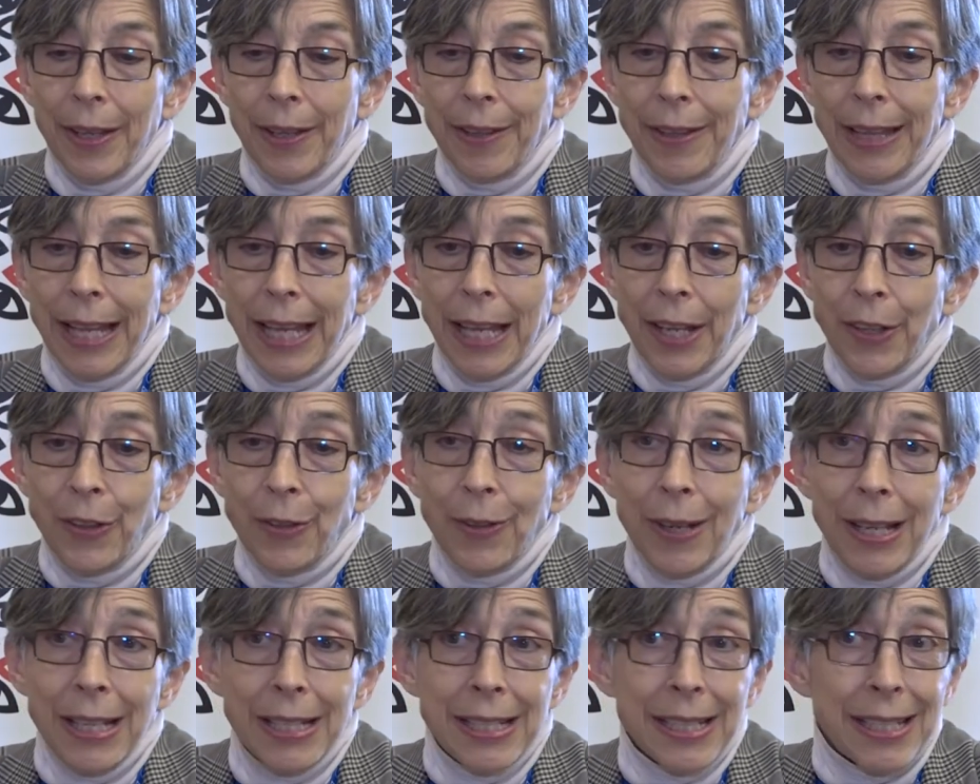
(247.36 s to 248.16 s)
They
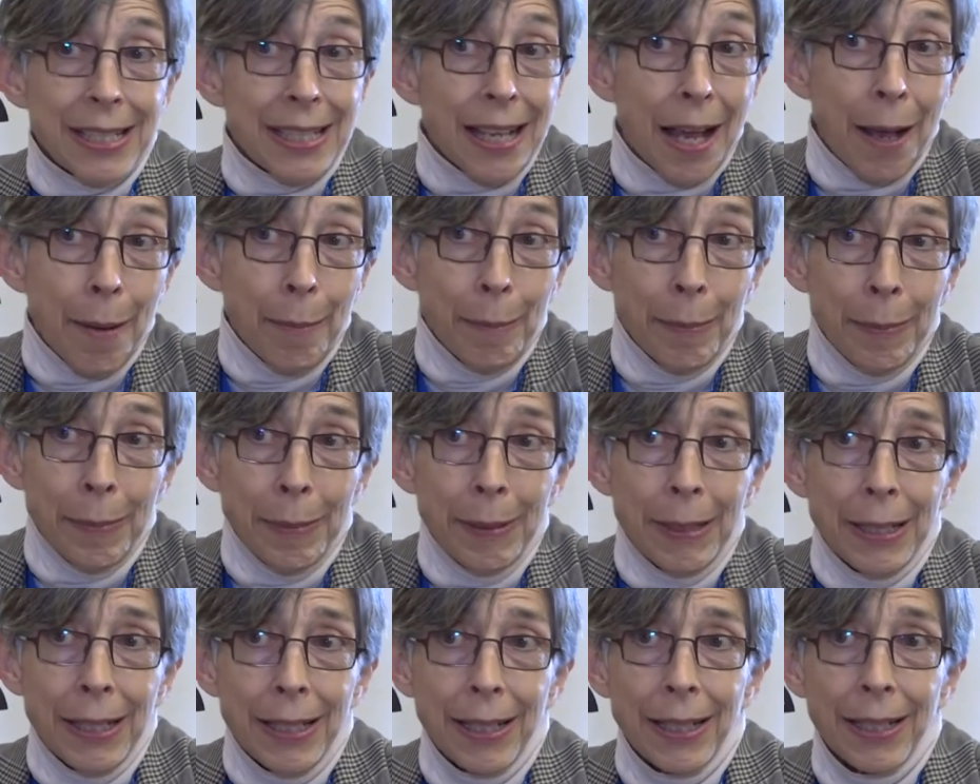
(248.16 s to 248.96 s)
address
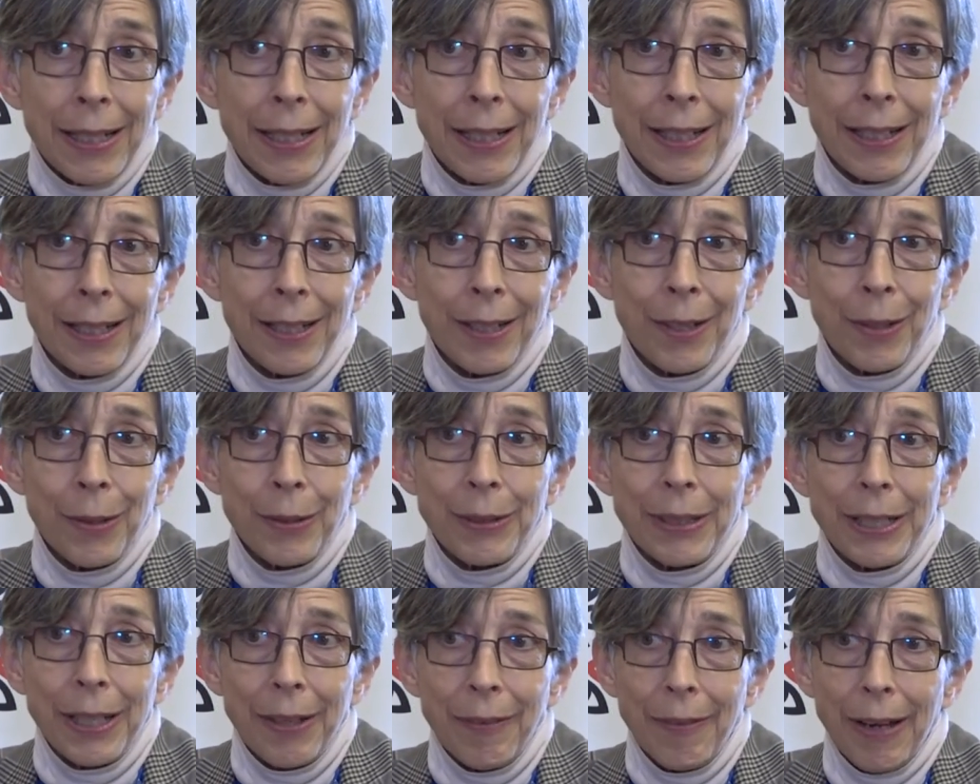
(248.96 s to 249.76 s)
some
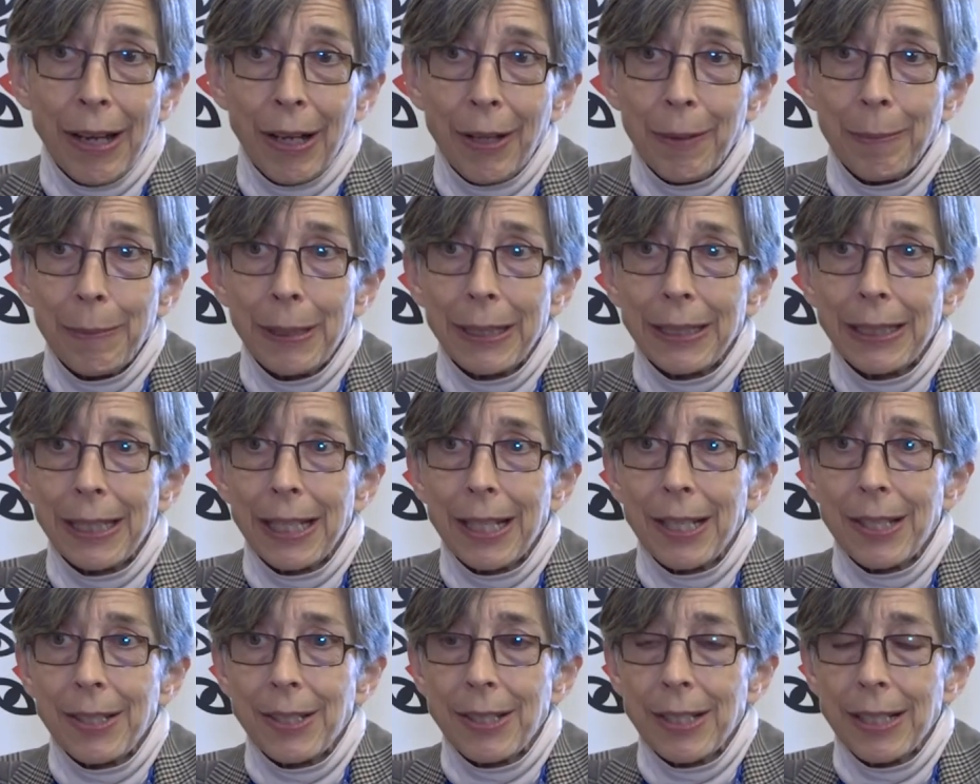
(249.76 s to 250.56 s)
ODIHR
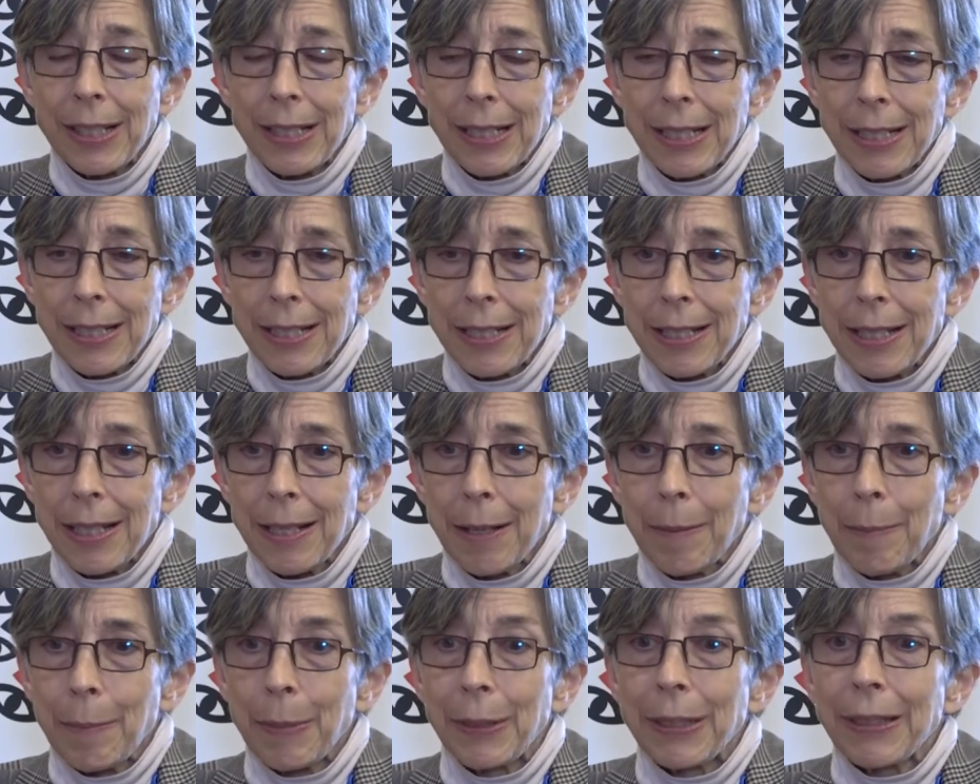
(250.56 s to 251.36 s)
recommendations,
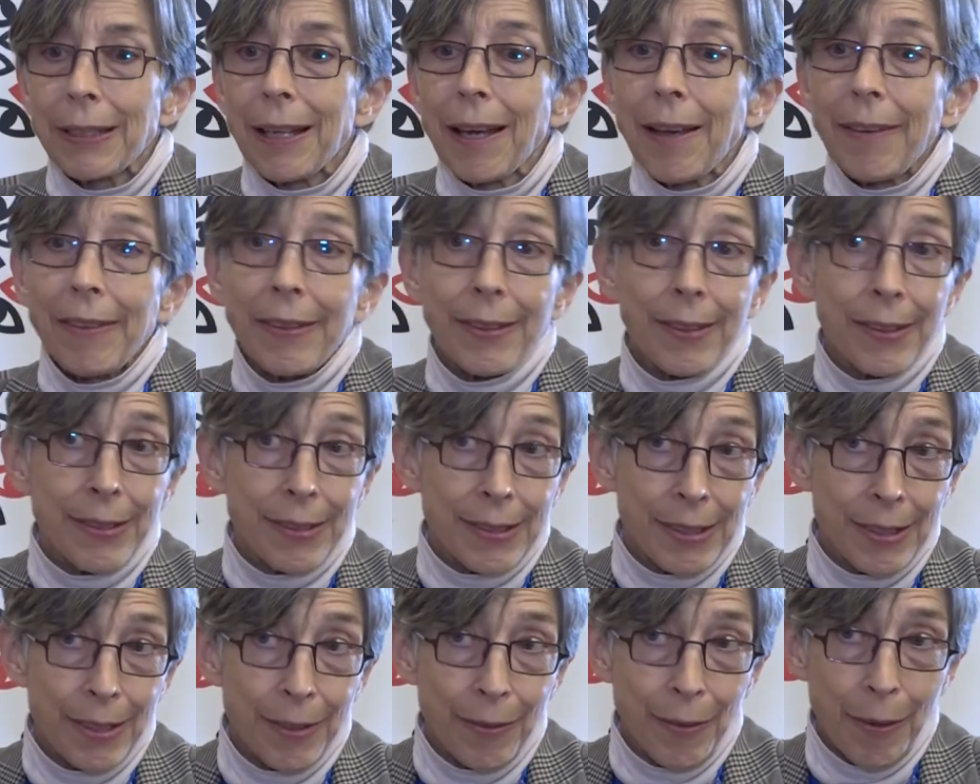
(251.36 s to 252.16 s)
but
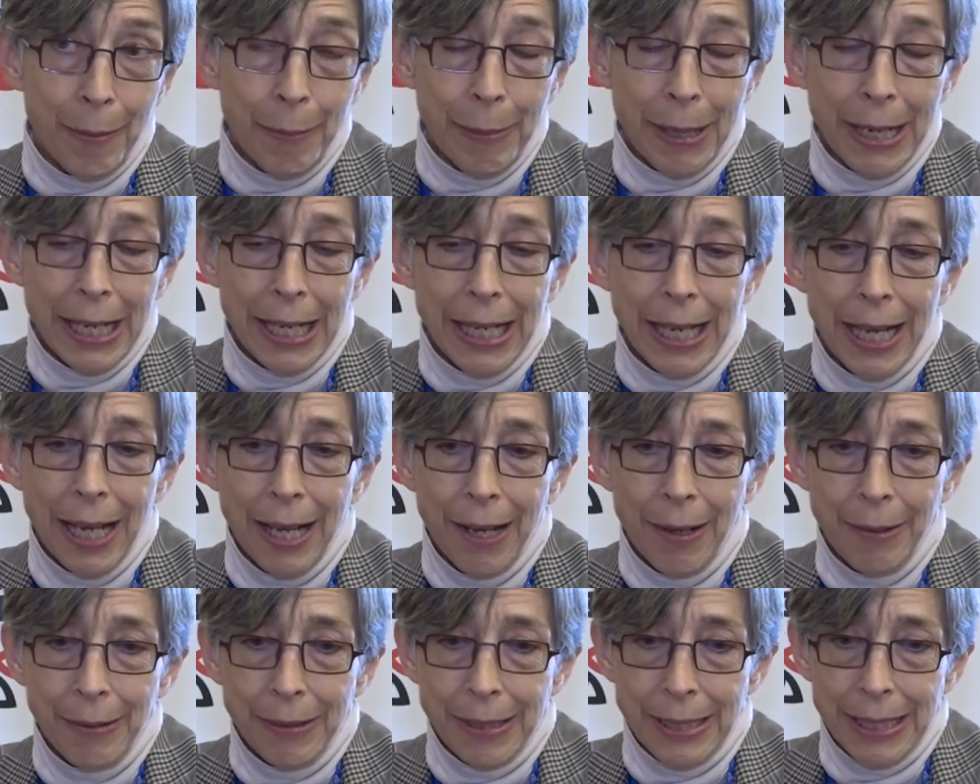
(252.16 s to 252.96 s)
others remain
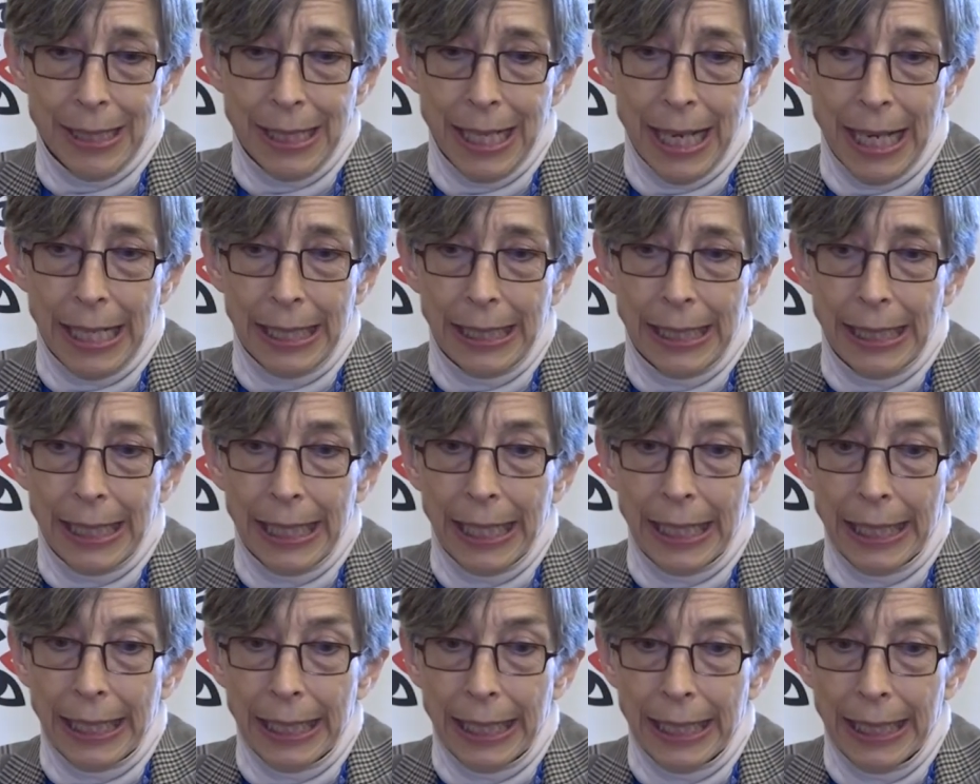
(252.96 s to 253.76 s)

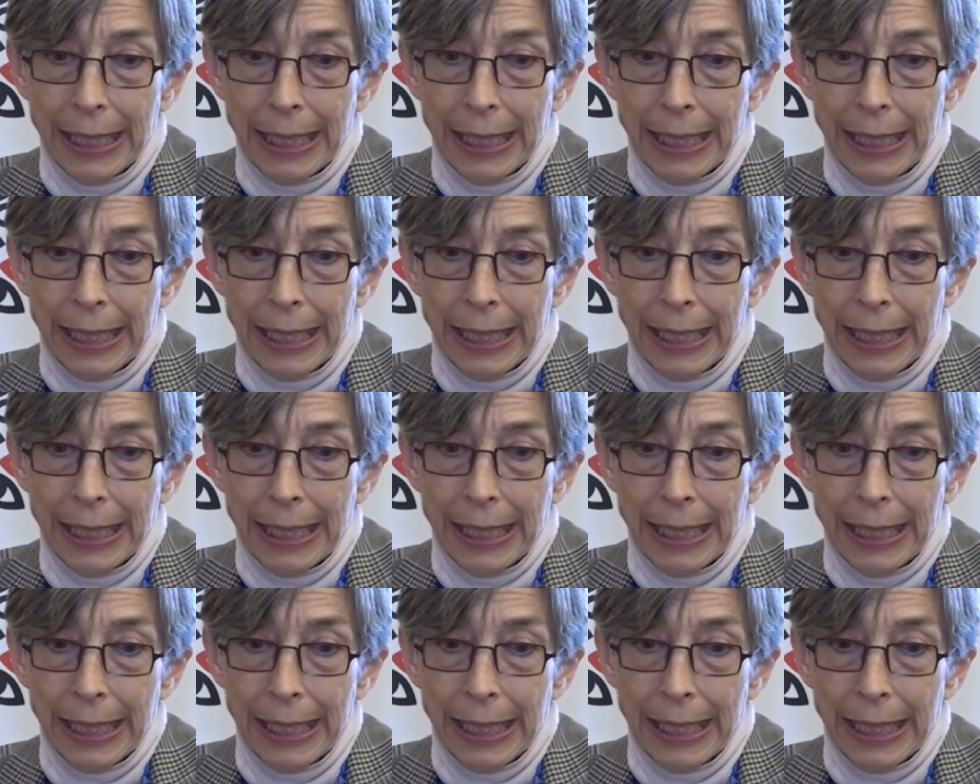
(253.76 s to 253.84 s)
outstanding.